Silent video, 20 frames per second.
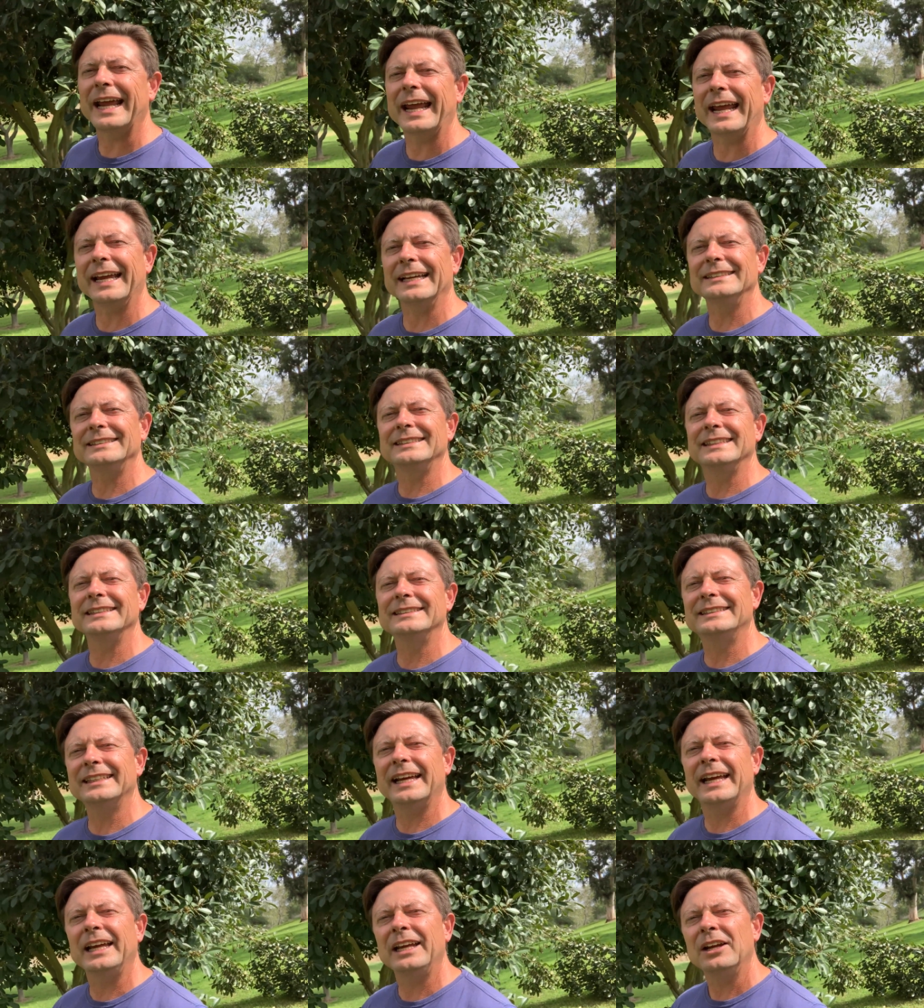And
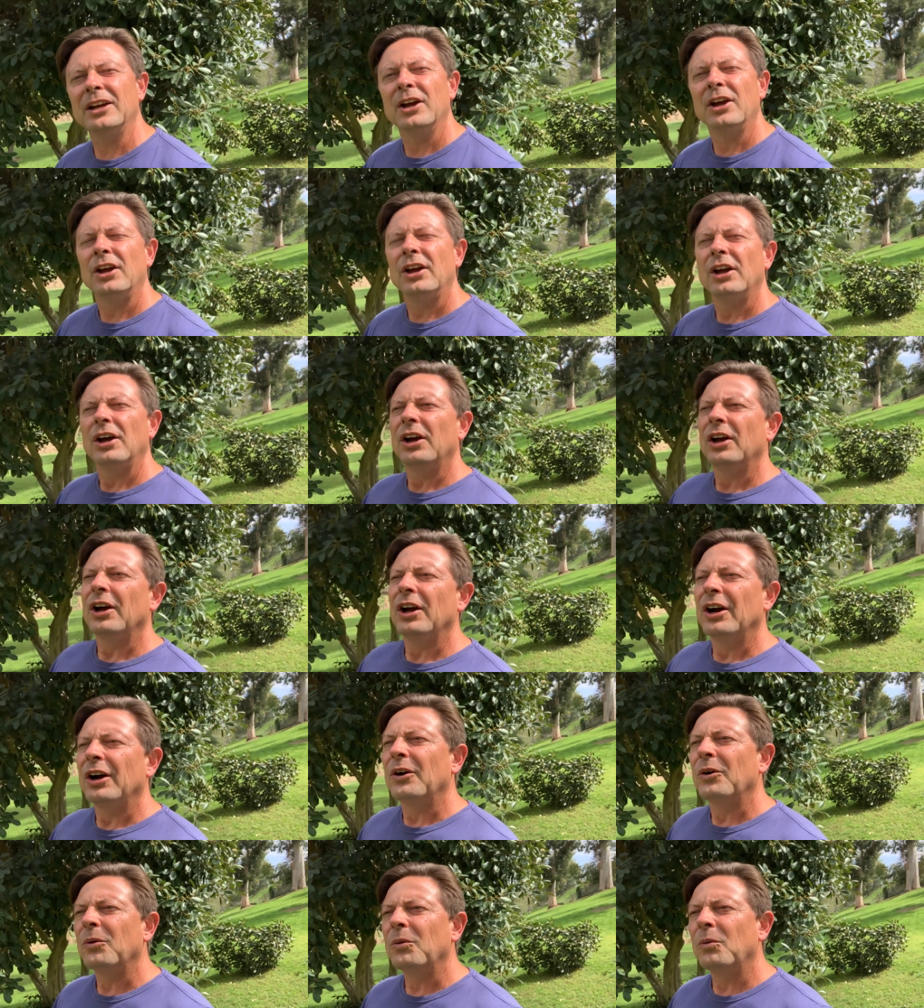today
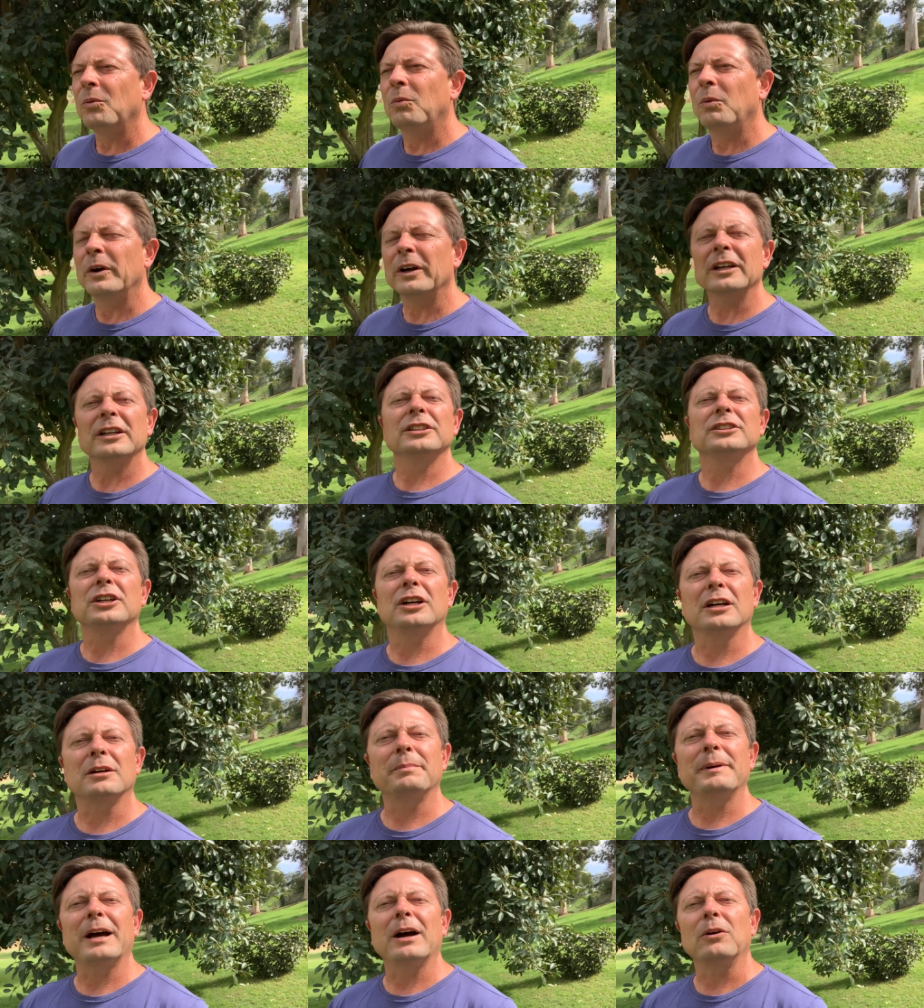we're going to
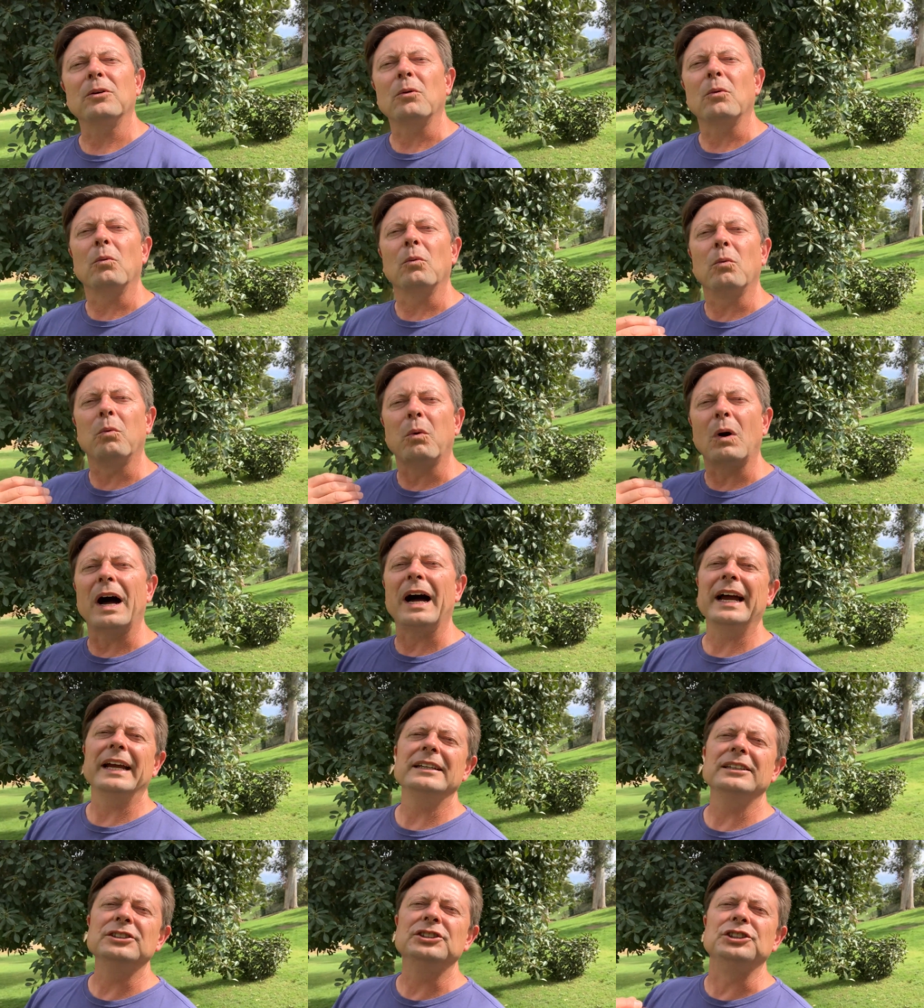talk about
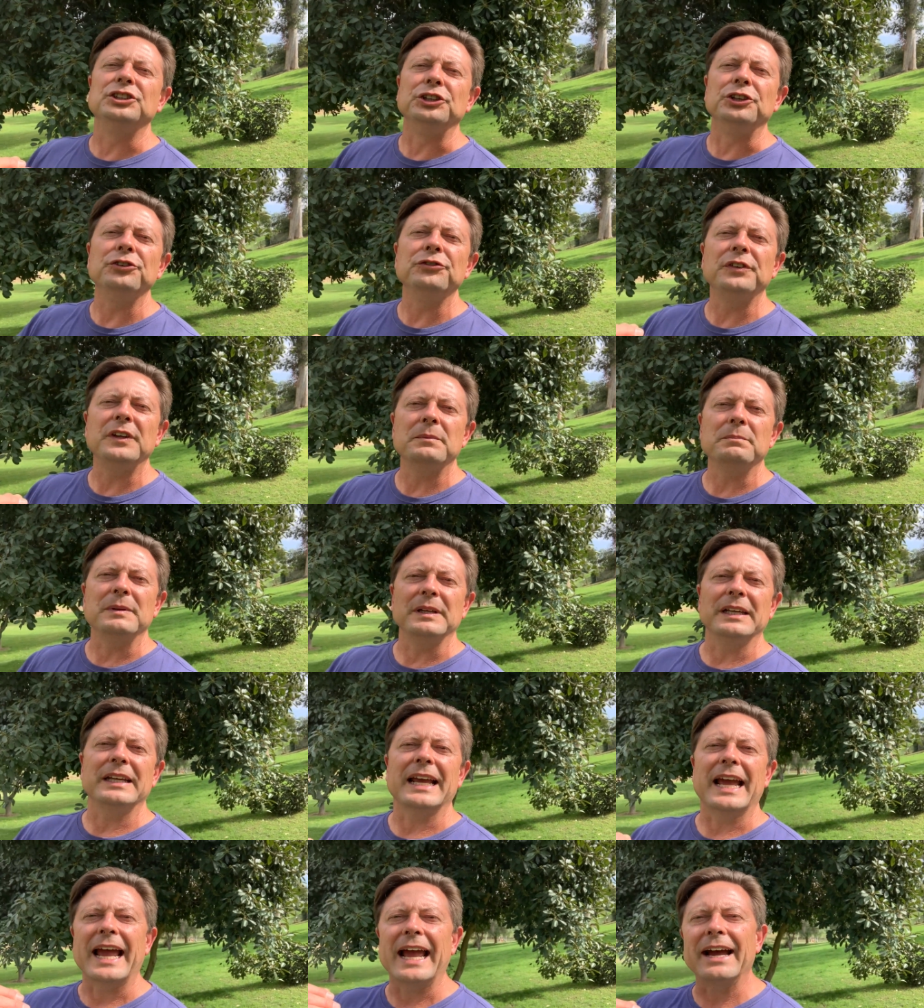why does
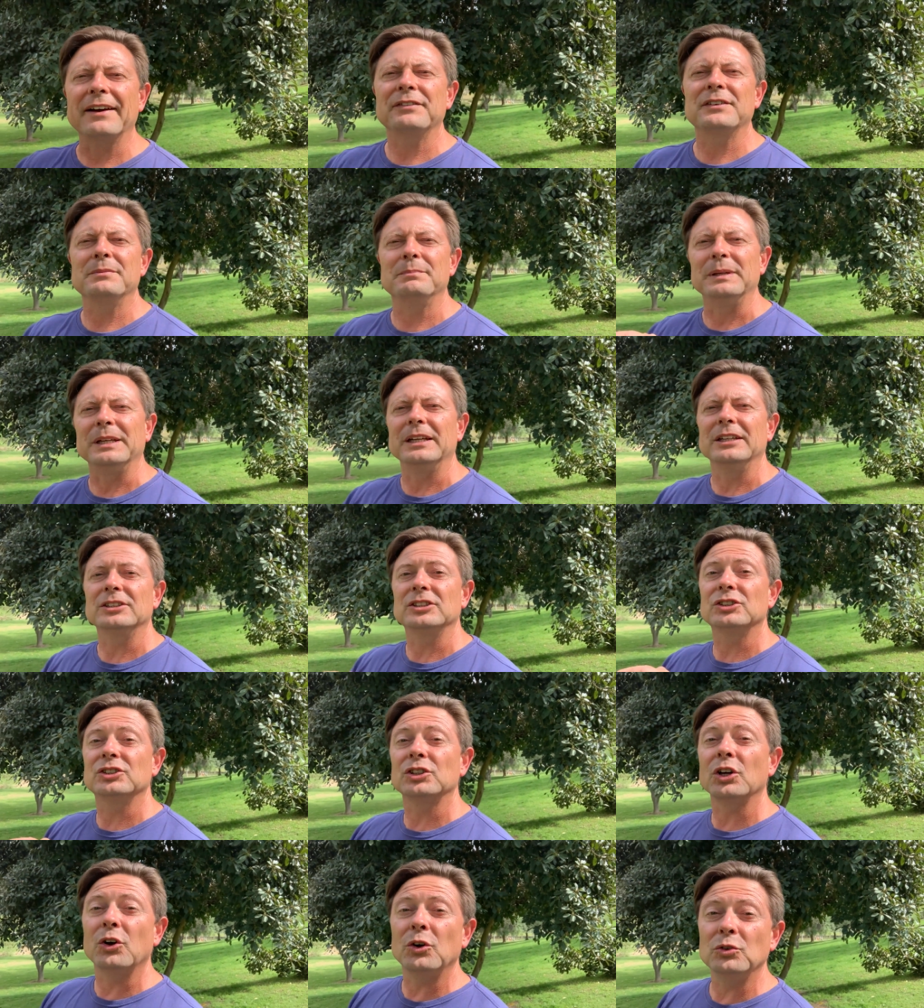UVB have to be
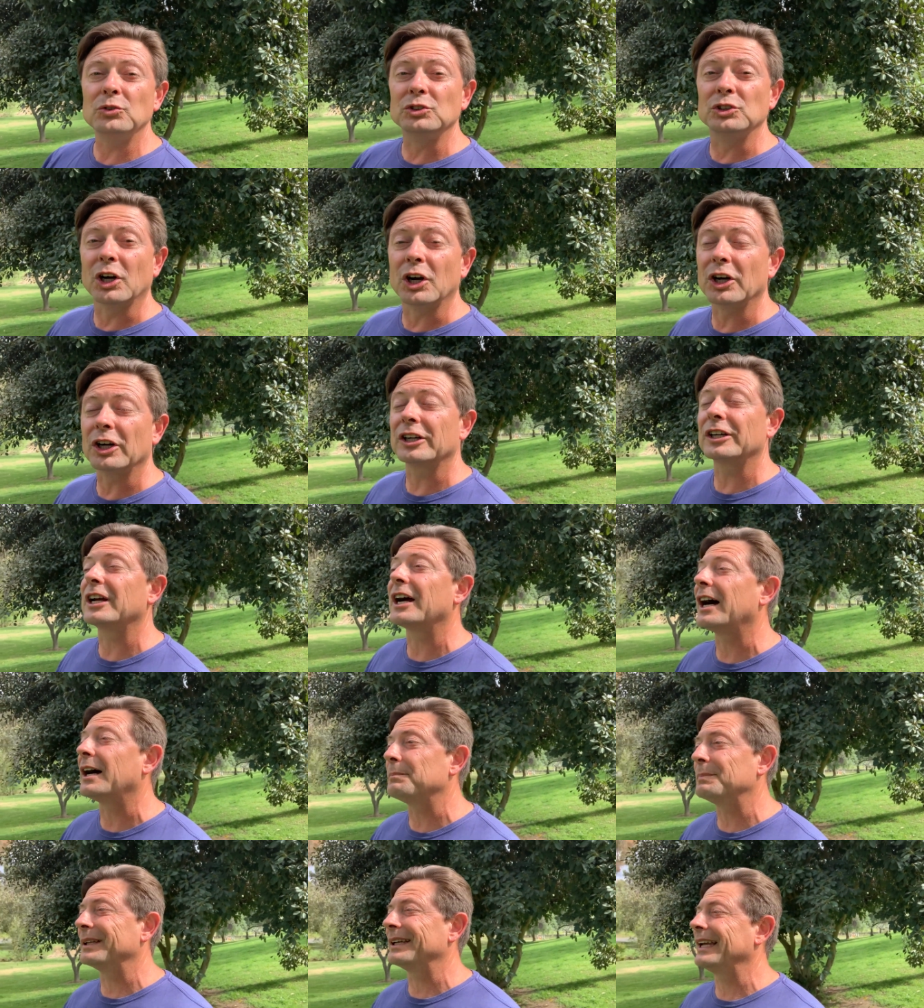so darn
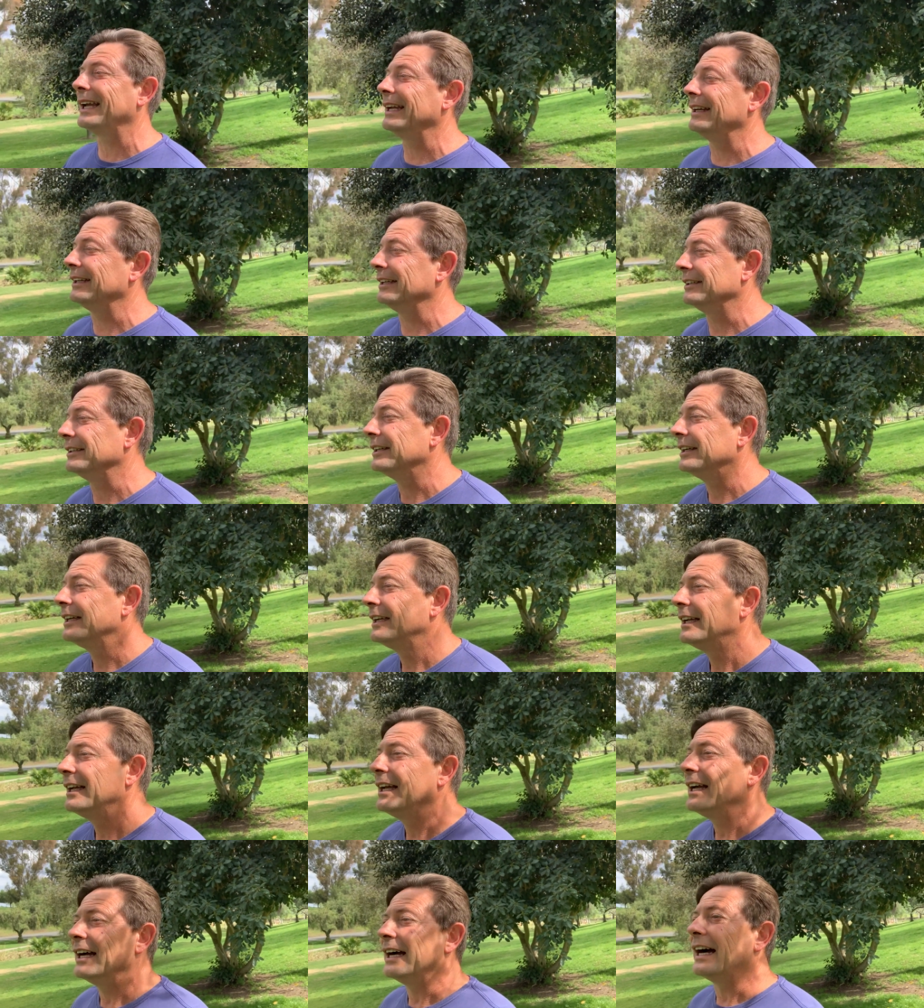complicated?
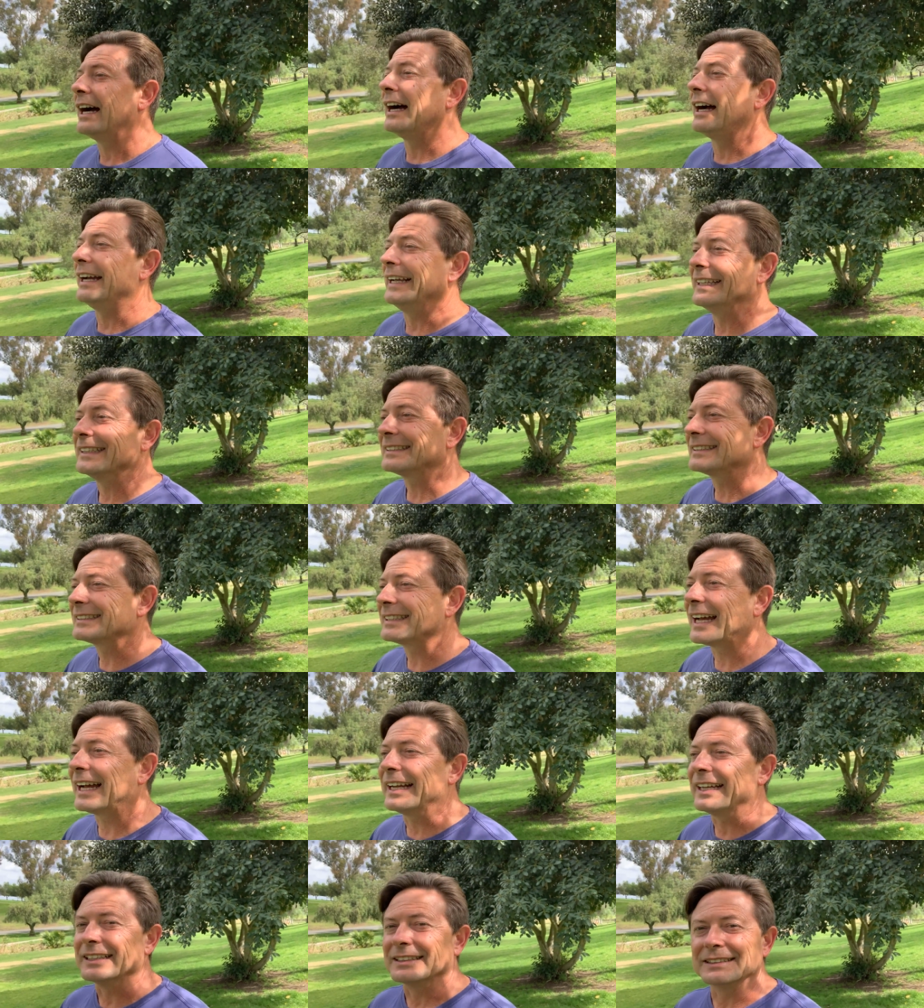Uh, it's
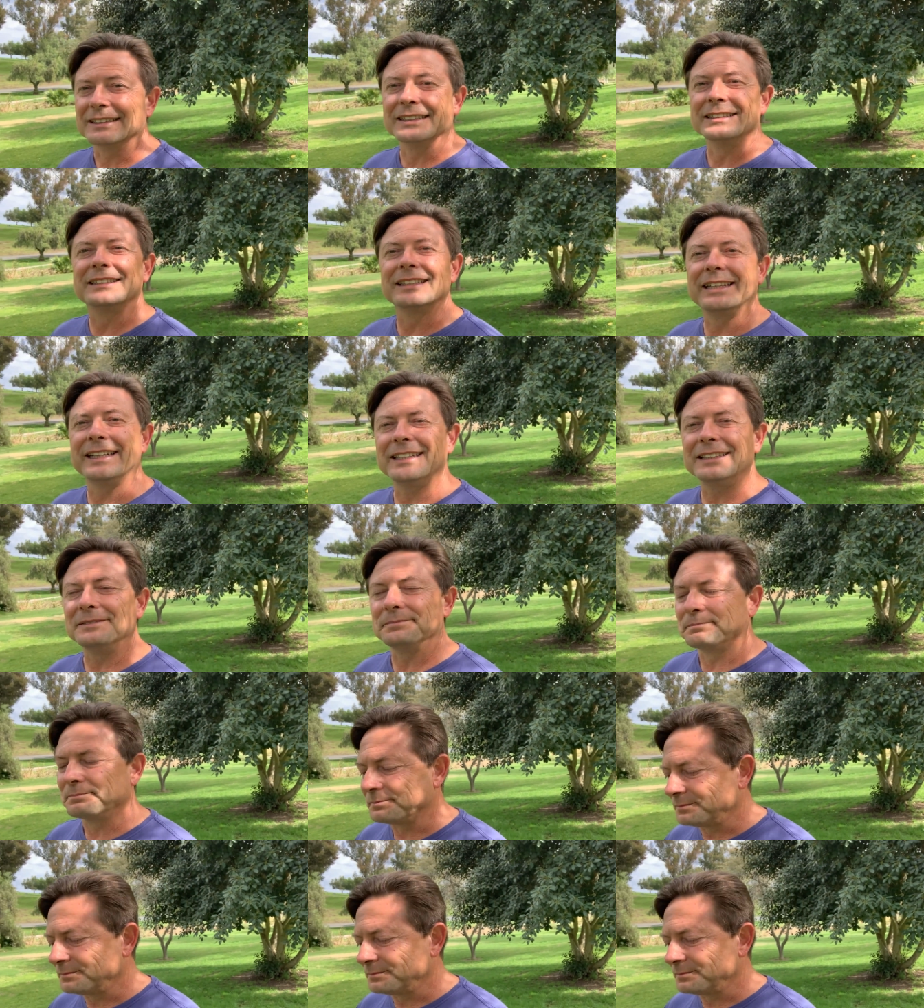science, isn't it?